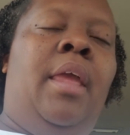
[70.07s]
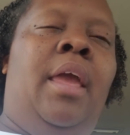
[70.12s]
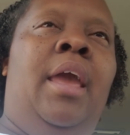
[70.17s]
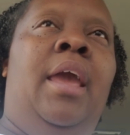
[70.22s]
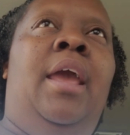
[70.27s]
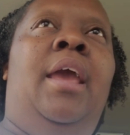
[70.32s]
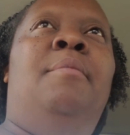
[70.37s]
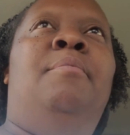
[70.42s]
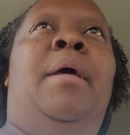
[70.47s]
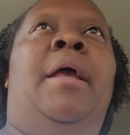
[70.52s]

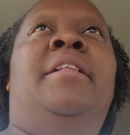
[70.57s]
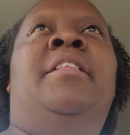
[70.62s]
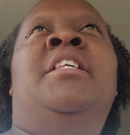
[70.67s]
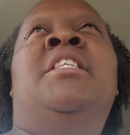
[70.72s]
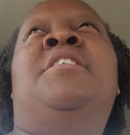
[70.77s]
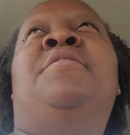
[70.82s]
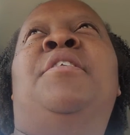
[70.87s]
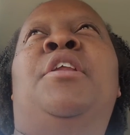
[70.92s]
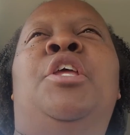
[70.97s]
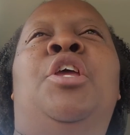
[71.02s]
and make
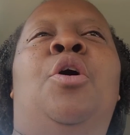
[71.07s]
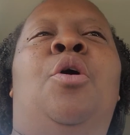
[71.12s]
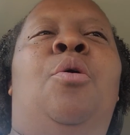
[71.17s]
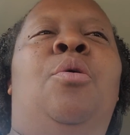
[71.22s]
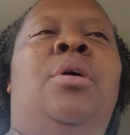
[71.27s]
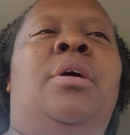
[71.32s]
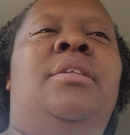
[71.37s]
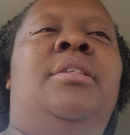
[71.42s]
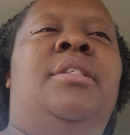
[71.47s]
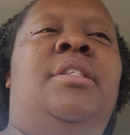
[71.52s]
this
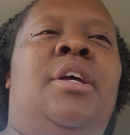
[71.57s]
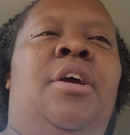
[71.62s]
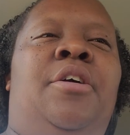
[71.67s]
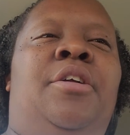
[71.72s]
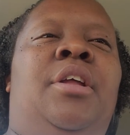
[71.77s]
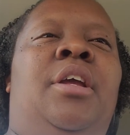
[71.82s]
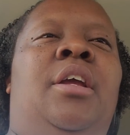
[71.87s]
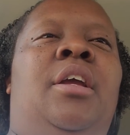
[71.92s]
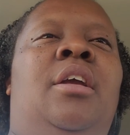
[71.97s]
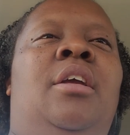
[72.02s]
video
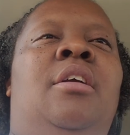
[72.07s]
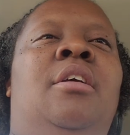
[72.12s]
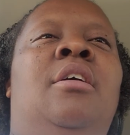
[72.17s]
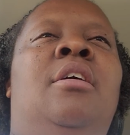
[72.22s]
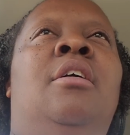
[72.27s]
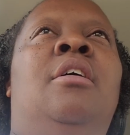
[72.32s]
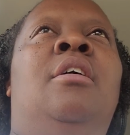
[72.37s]
concerning